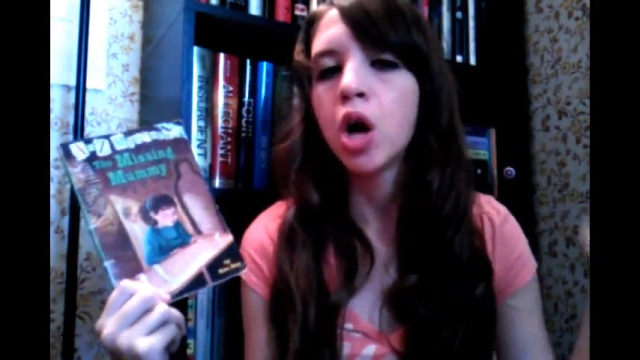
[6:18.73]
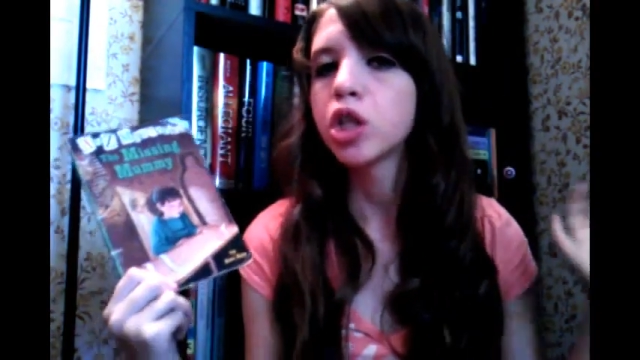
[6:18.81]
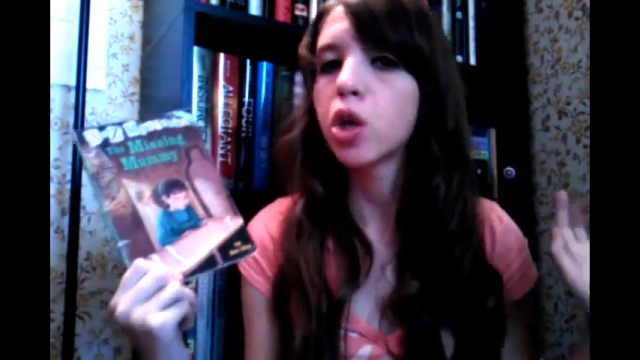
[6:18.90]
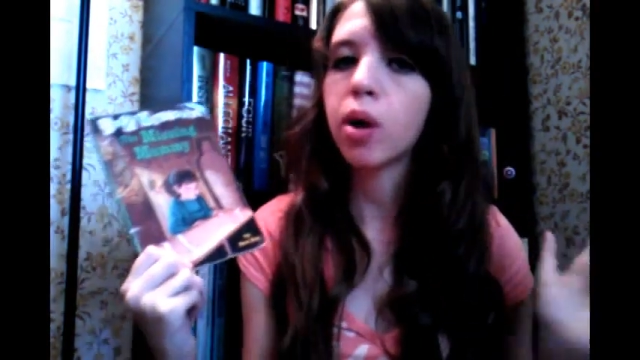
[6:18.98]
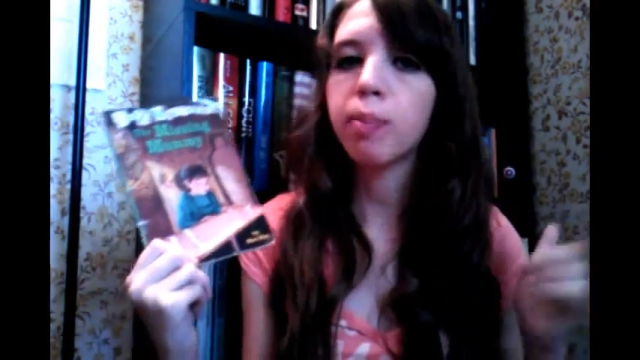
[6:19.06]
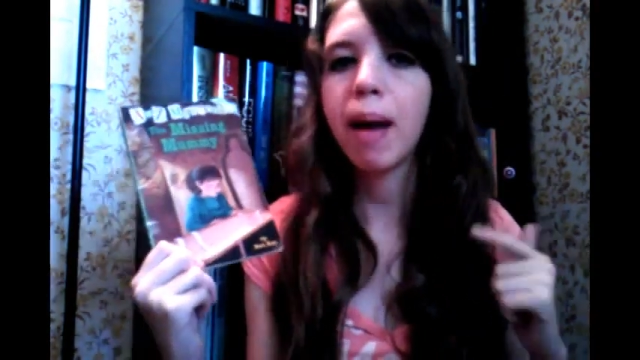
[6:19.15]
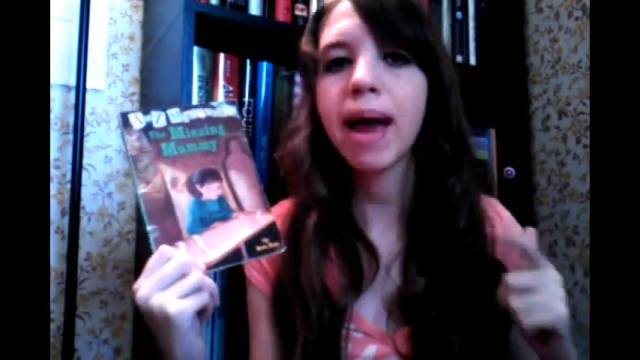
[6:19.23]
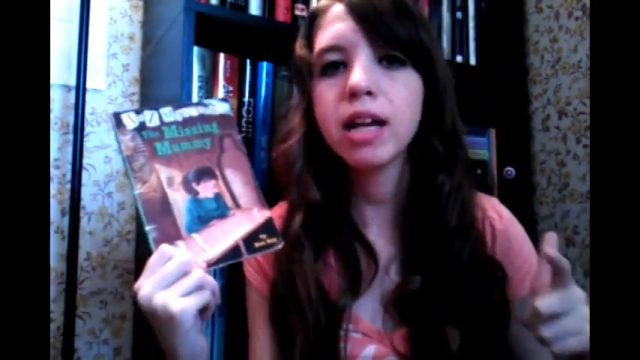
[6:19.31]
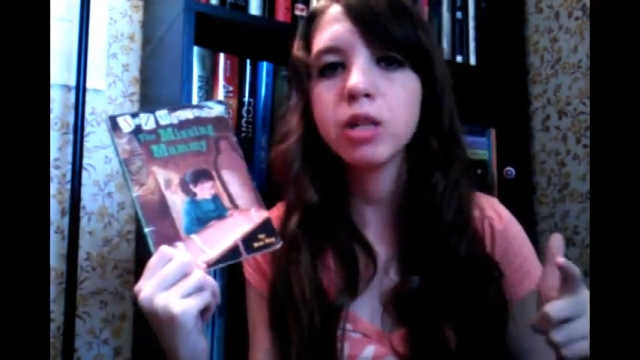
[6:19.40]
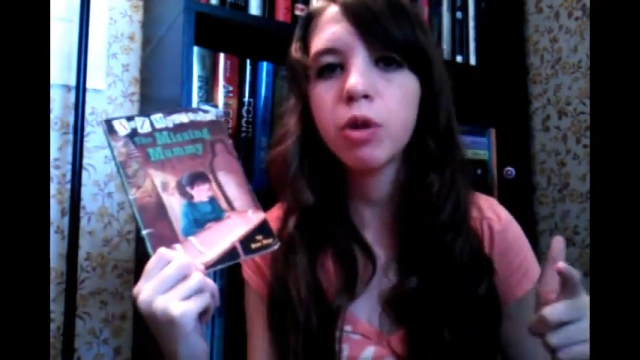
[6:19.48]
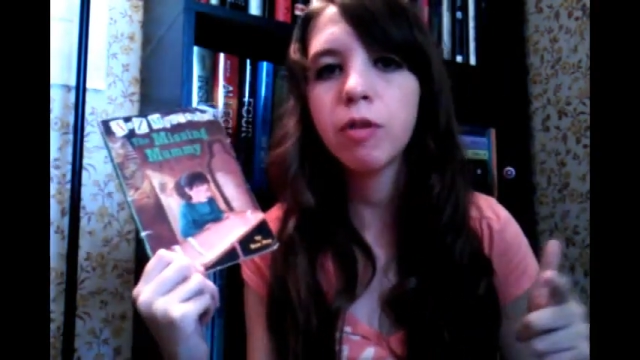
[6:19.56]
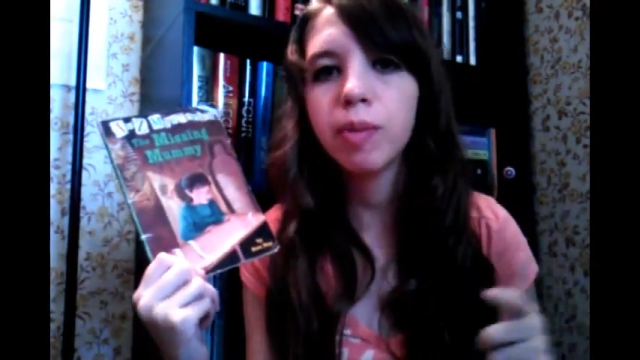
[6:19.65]
So her
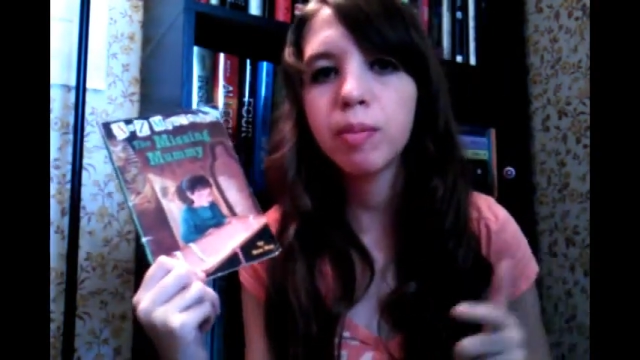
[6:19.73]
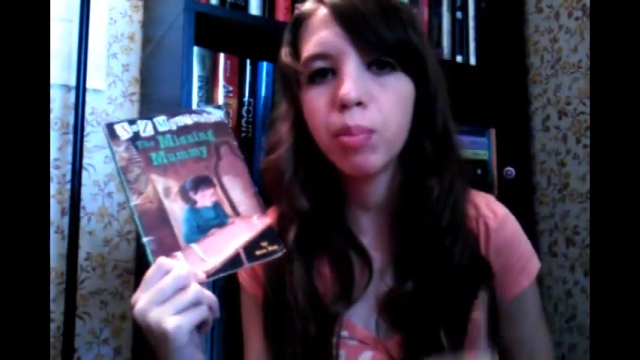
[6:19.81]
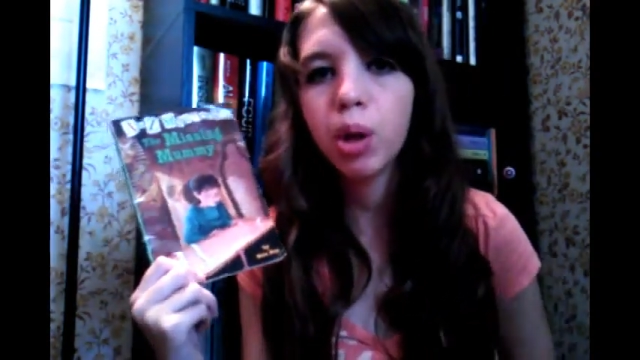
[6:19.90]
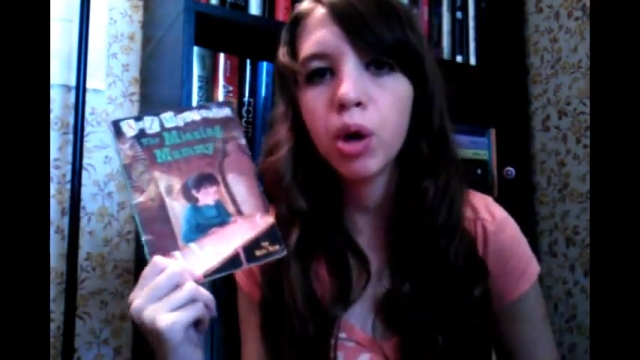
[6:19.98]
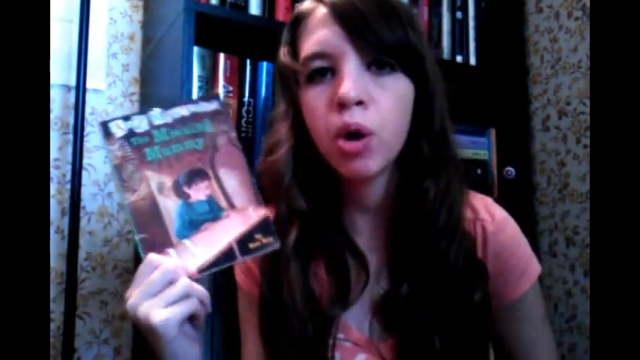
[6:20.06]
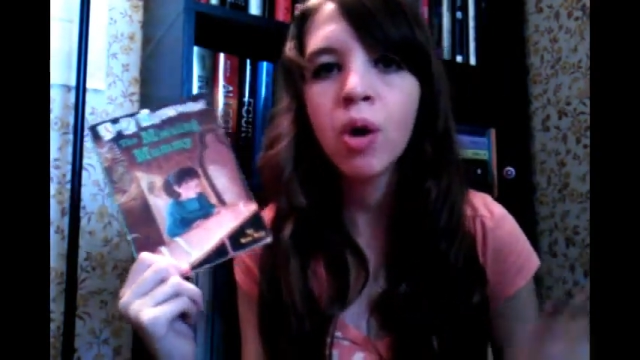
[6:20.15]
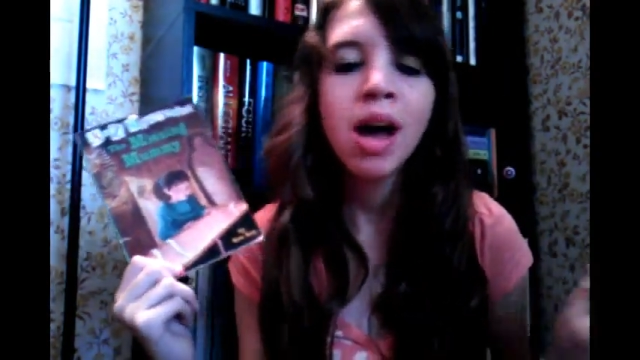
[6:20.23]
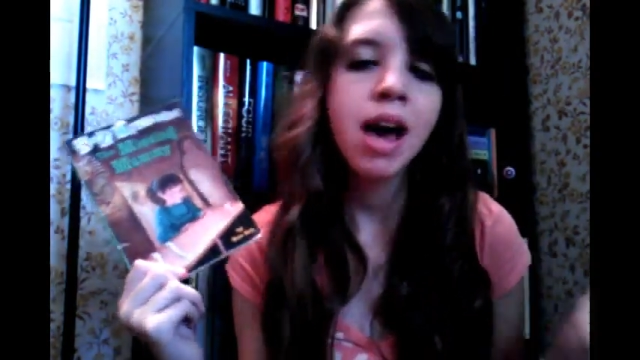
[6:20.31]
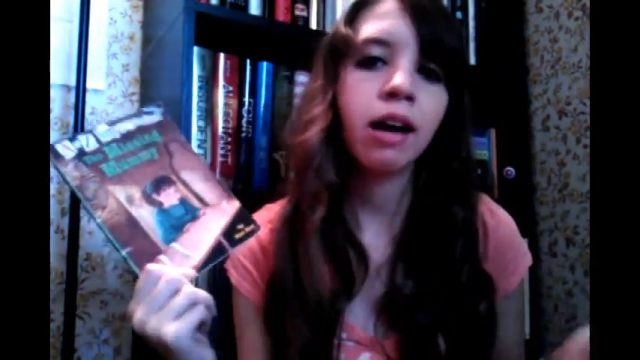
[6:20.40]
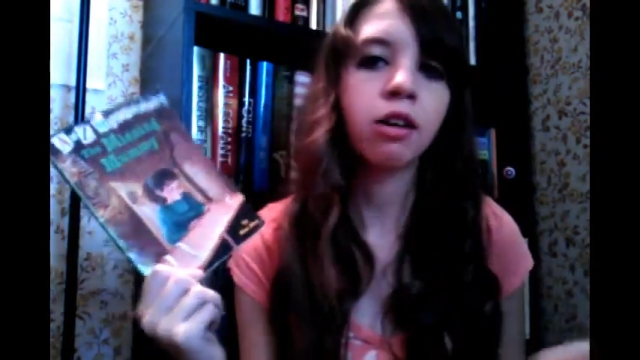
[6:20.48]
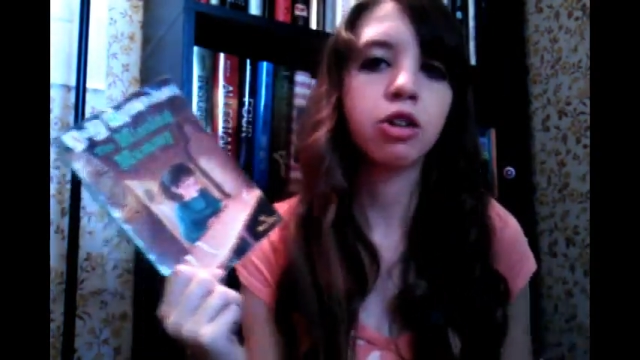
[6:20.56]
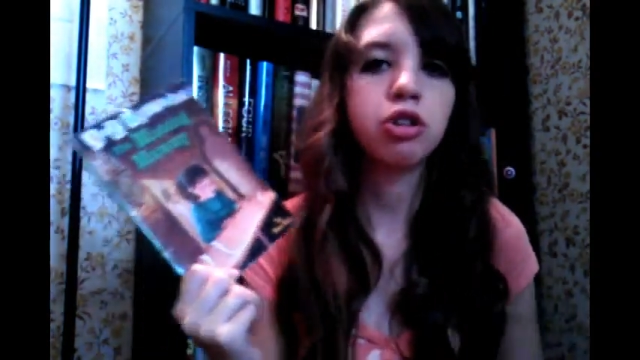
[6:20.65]
pants would have been blue
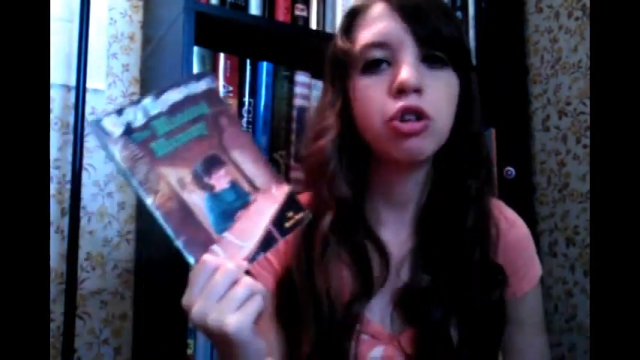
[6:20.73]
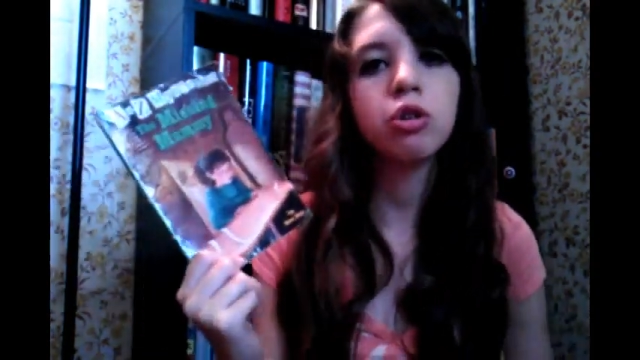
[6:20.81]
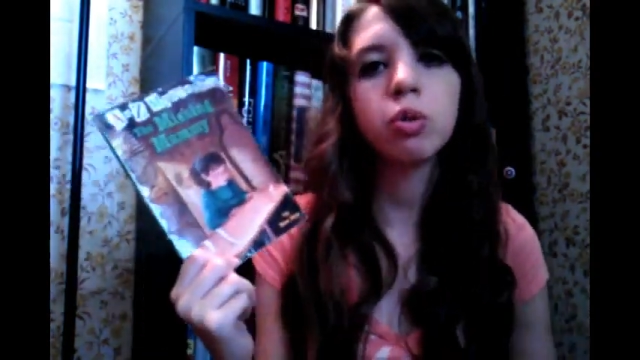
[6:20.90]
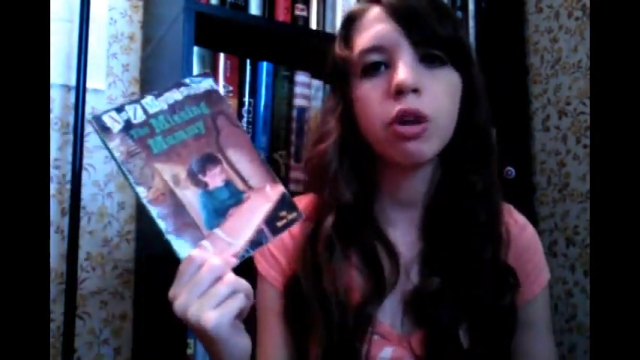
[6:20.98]
and her shoes